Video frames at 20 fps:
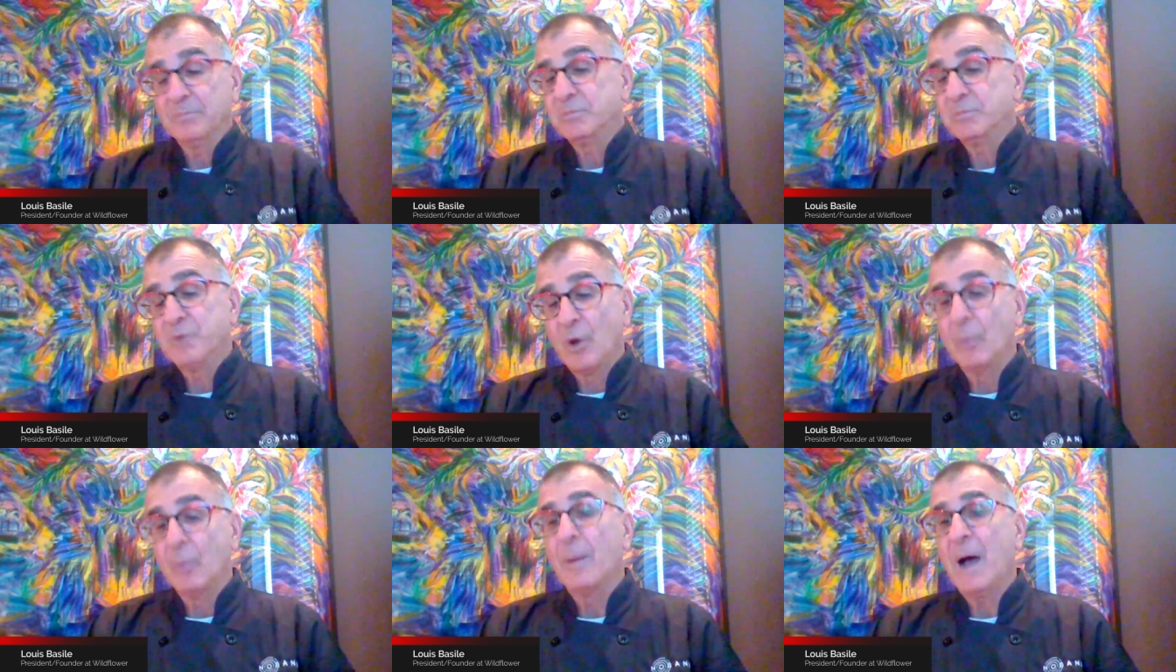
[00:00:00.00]

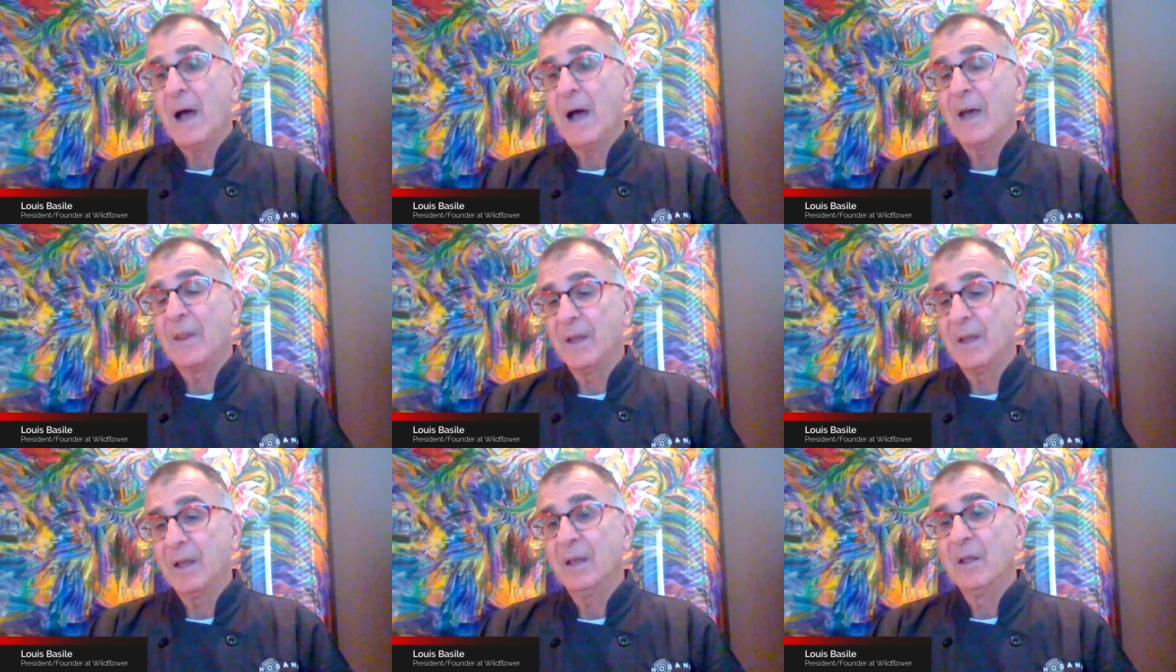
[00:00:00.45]

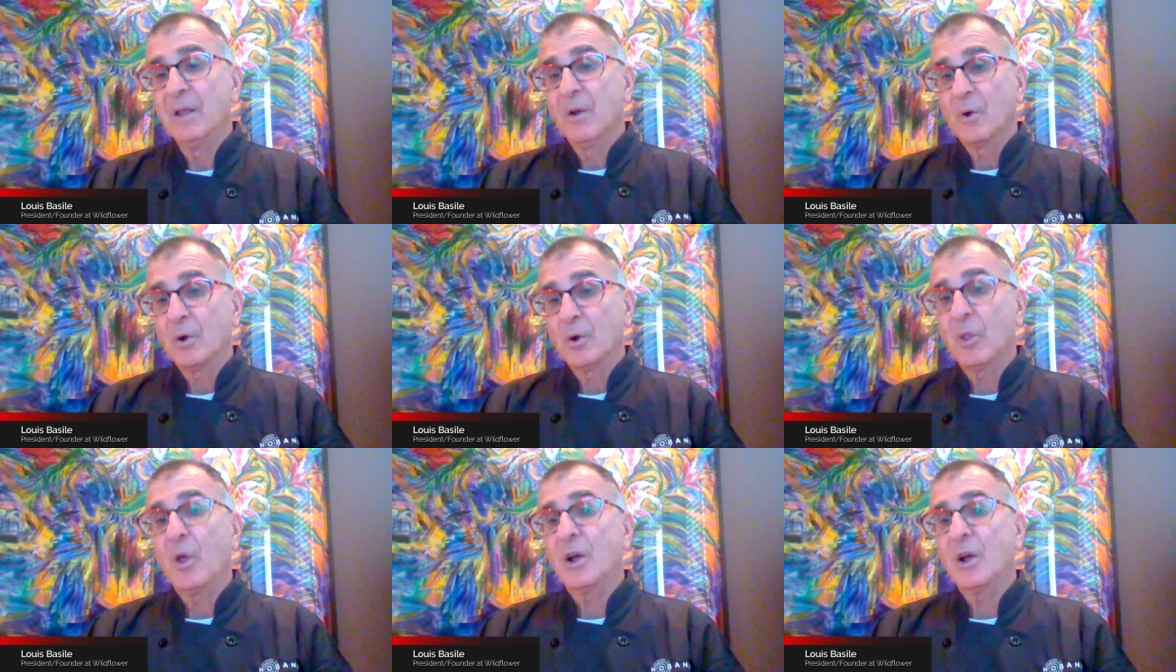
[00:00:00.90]
Nobana,
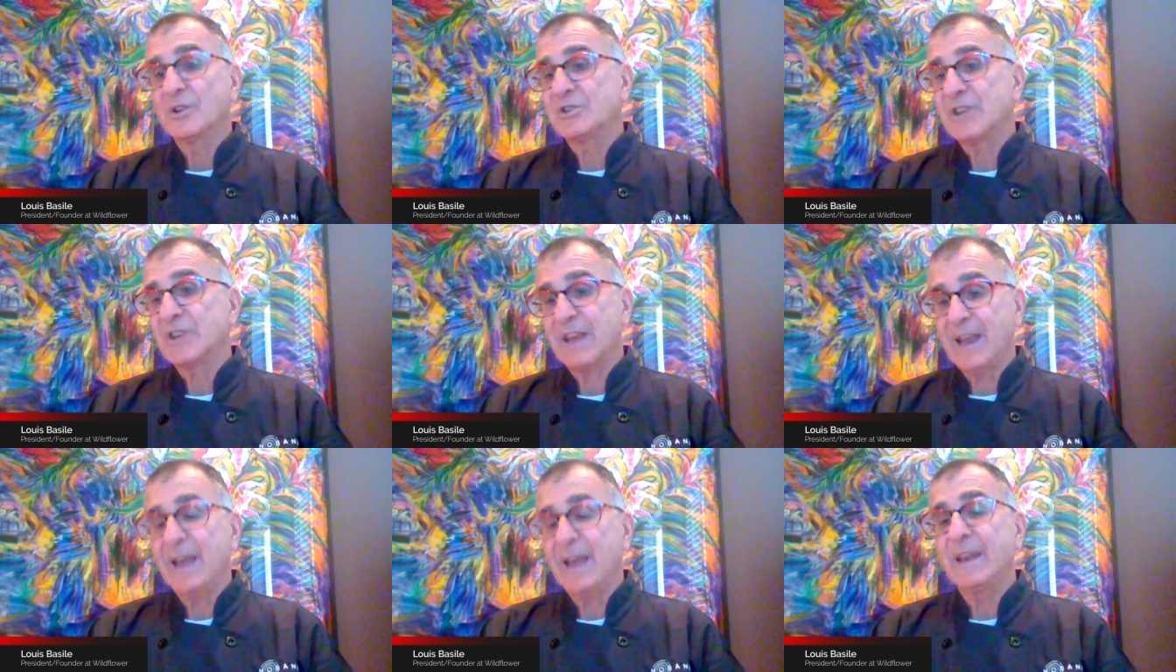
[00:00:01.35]
or
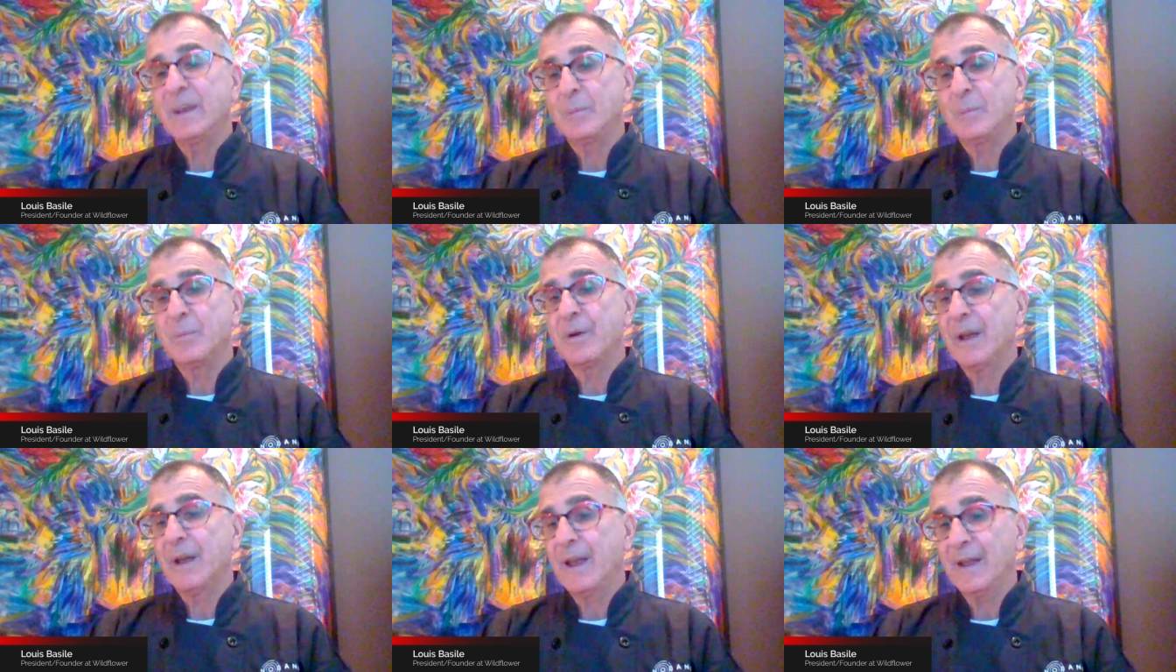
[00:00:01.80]
launching
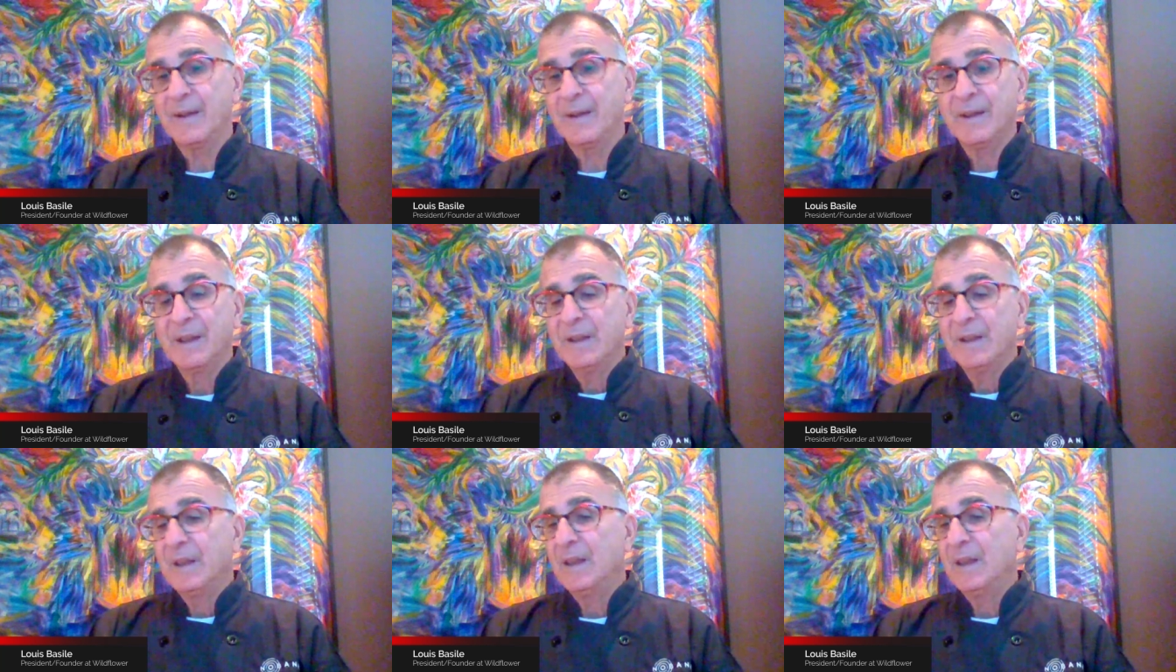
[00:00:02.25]
any brand,